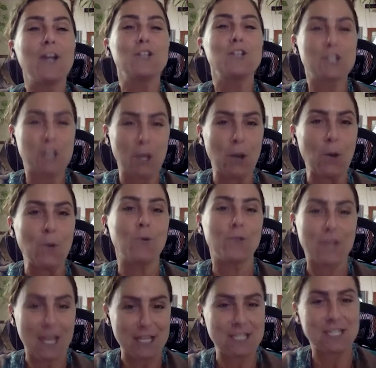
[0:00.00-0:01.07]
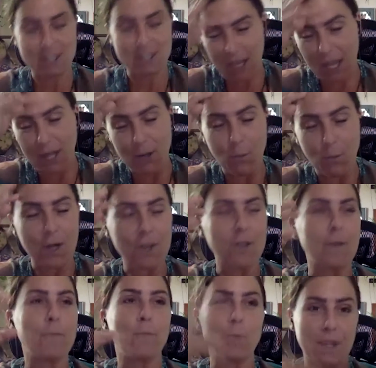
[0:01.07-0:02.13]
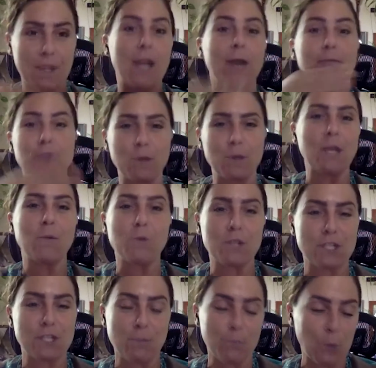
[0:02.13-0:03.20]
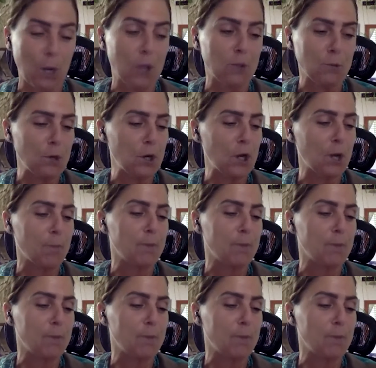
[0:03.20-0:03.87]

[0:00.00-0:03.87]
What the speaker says: so that's kind of one of them, with, and I'm doing it with some breath work.